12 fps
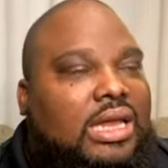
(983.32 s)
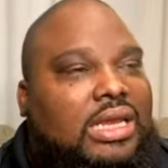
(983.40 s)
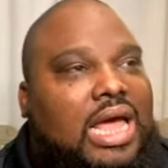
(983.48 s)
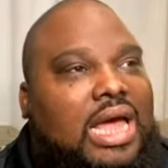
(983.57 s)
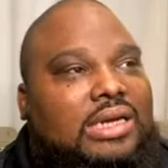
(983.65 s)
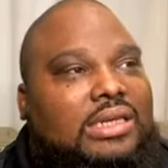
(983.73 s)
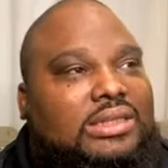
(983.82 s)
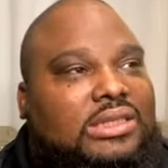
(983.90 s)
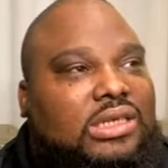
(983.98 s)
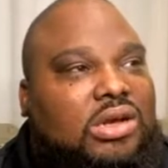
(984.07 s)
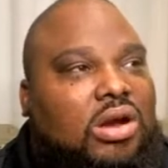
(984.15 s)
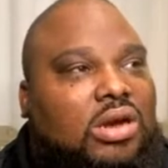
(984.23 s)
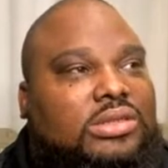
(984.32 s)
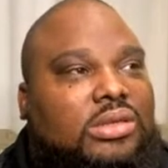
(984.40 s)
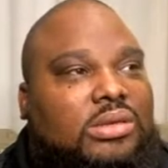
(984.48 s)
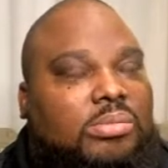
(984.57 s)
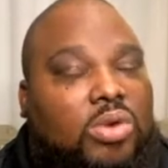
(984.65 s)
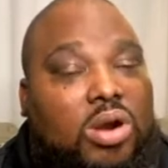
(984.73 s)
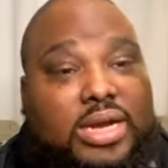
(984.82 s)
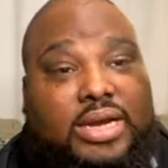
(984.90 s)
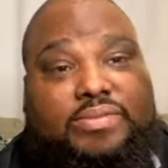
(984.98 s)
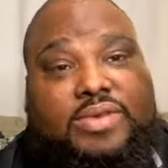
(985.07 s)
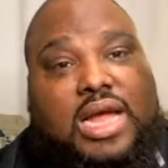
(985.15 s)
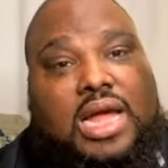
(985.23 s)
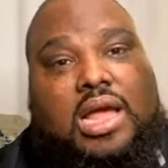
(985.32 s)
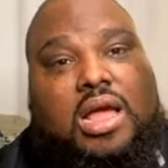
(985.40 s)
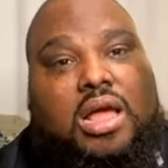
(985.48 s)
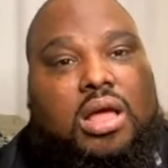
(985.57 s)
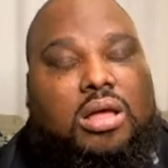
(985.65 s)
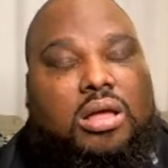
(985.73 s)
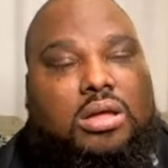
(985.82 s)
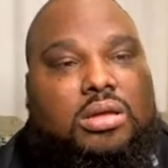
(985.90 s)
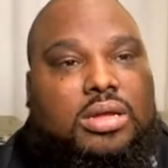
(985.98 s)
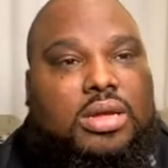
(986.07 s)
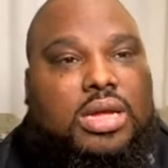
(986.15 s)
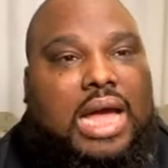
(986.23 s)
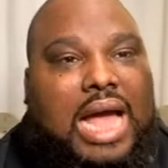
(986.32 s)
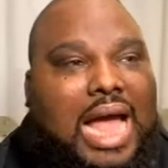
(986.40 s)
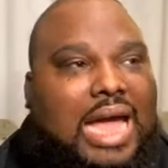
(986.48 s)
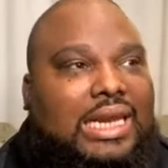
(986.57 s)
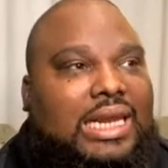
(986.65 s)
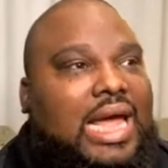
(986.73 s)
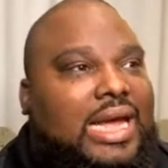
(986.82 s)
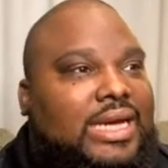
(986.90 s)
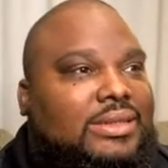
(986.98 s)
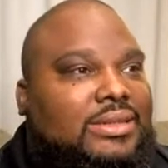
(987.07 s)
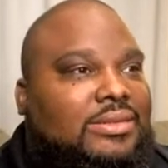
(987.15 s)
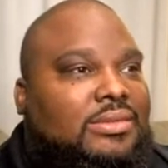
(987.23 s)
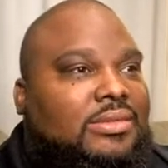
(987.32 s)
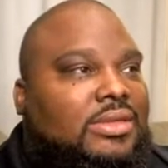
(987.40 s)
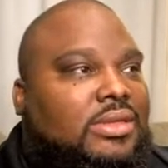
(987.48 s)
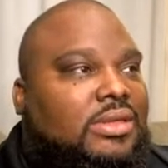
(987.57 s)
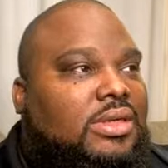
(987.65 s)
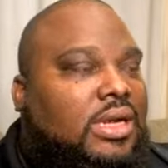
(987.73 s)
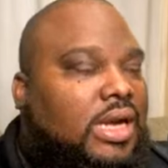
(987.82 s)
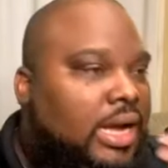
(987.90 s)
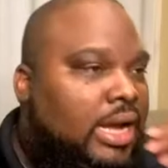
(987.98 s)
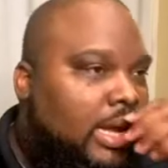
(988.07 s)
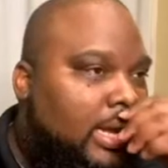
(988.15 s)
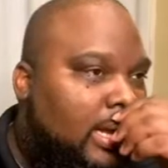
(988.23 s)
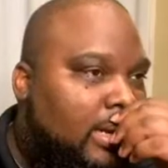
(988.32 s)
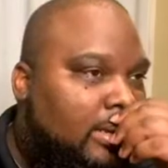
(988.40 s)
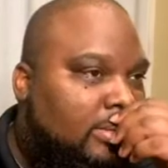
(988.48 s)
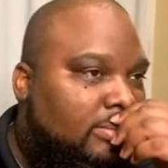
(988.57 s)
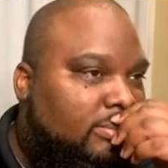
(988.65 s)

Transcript: a lot of the cigars on the market, if not all, highlight the